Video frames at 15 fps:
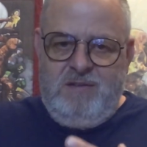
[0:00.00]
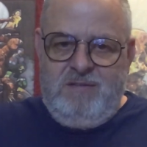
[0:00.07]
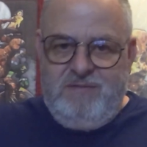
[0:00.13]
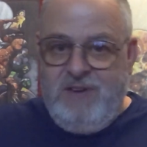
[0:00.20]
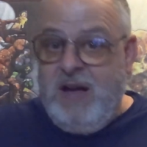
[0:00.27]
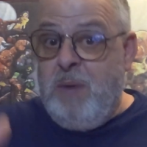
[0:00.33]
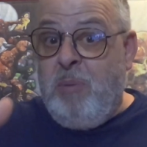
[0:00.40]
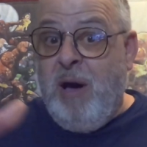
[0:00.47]

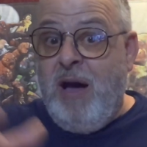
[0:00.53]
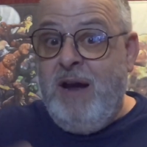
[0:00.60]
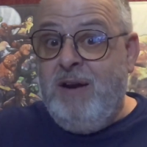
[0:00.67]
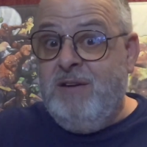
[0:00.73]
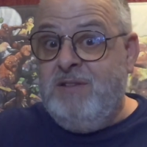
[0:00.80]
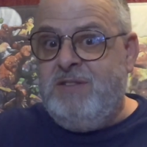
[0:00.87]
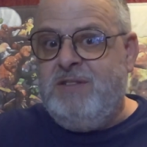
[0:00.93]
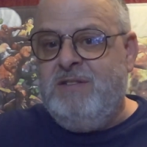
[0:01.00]

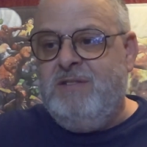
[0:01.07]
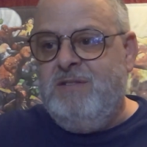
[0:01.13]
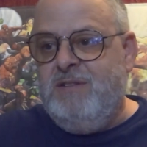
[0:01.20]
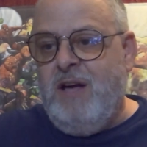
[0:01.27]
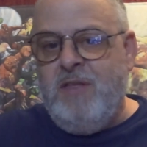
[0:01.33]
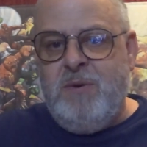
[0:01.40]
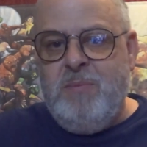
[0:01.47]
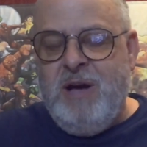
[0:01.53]
vampires and
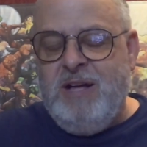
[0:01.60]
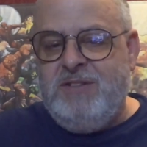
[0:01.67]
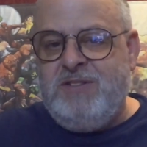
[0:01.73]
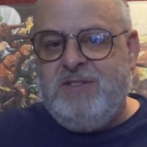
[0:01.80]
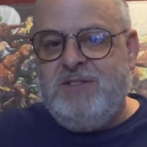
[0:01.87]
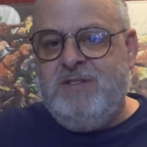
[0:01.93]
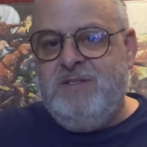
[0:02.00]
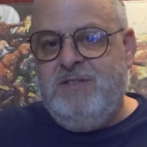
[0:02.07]
other
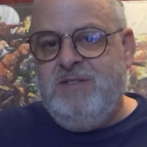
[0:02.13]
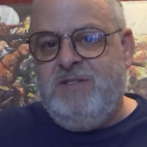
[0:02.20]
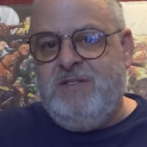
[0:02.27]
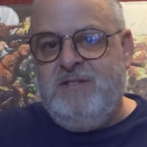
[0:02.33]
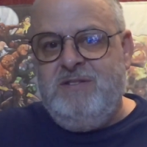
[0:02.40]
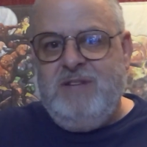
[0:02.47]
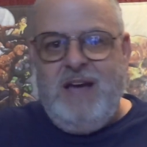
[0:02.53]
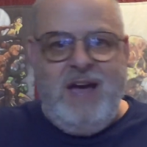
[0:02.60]
monsters
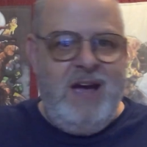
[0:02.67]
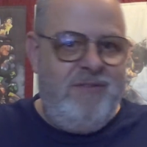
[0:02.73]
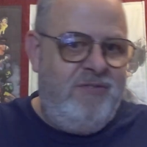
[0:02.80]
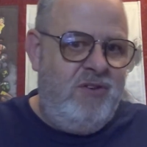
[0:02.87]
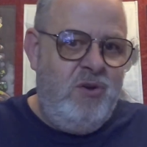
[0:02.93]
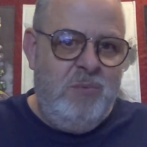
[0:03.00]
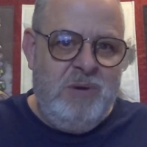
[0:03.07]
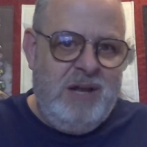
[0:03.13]
and half
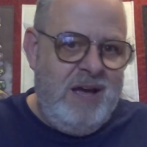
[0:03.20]
human,